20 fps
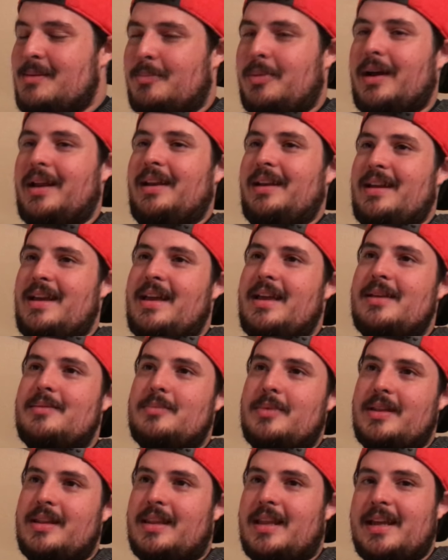But,
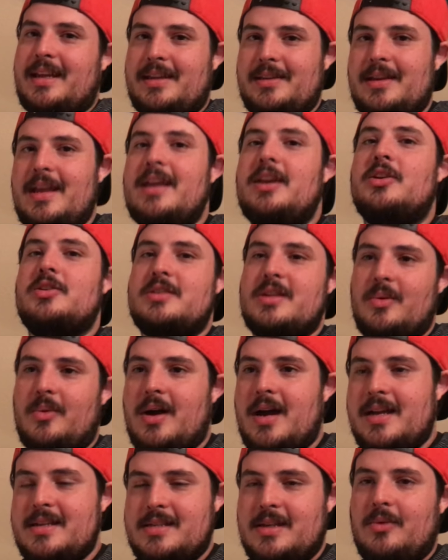
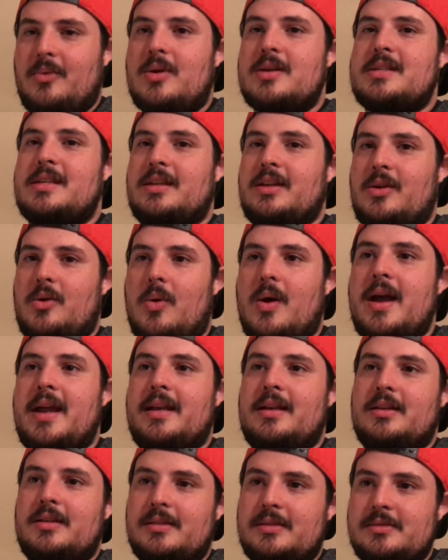energy-wise, it wasn't
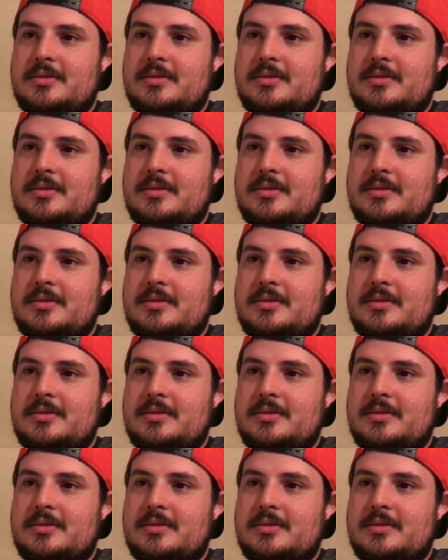quite